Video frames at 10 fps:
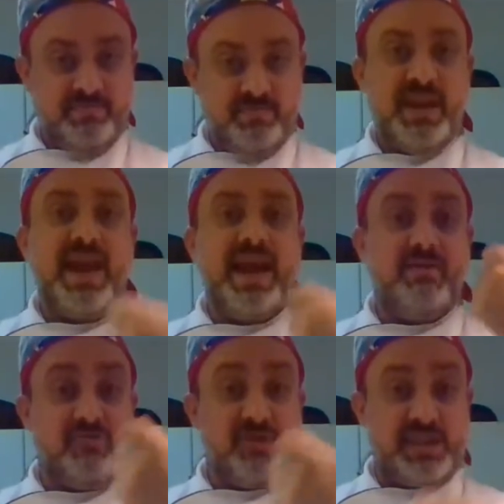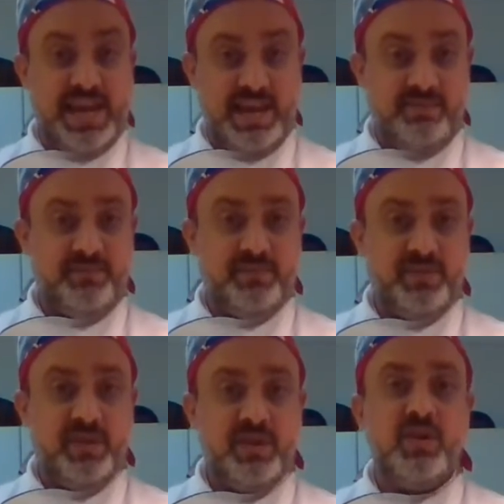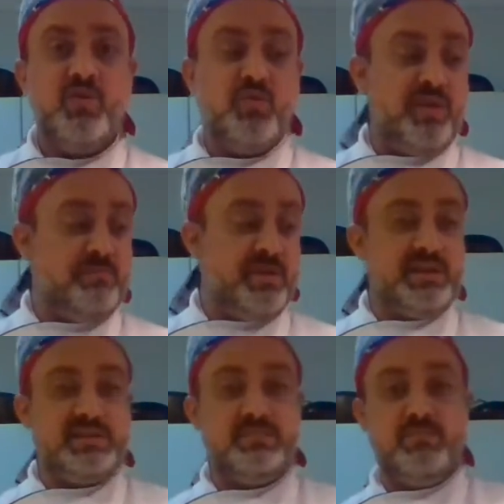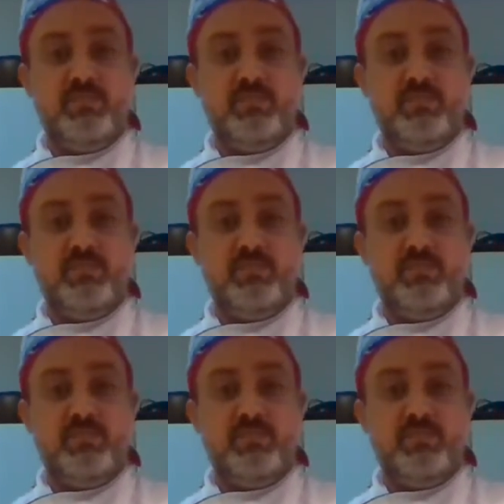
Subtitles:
So remember, it's alive.